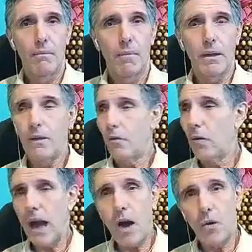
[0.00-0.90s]
But if
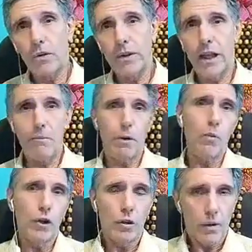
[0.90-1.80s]
you now
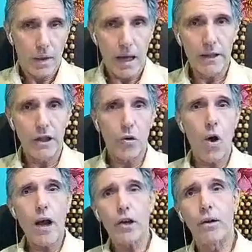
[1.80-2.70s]
tamper with
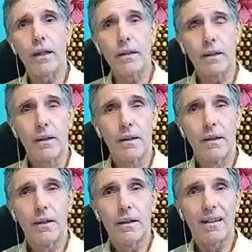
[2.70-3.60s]
anticoagulant,
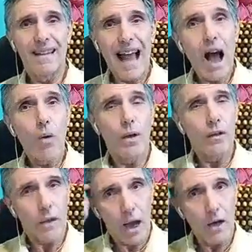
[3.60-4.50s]
now
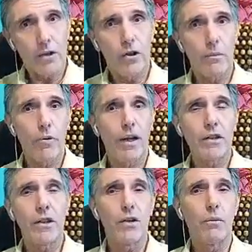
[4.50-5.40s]
when artery
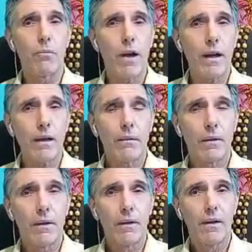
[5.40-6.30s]
breaks in your brain,
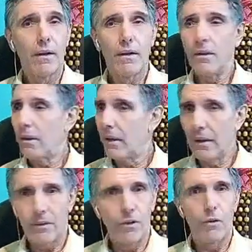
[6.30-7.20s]

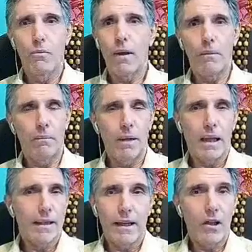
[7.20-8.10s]
your
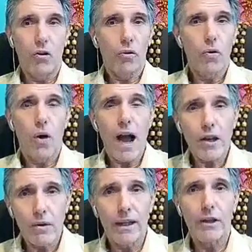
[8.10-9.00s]
blood cannot
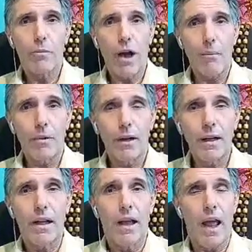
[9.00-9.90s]
coagulate
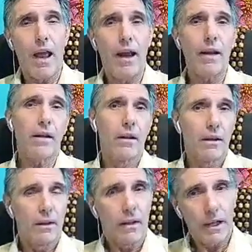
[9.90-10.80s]
properly, and
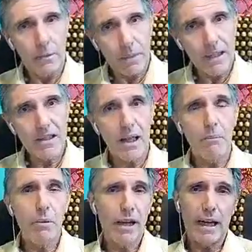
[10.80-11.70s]
it makes
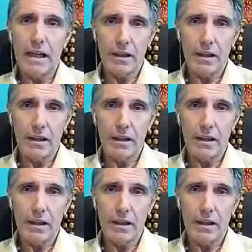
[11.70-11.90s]
tamponade.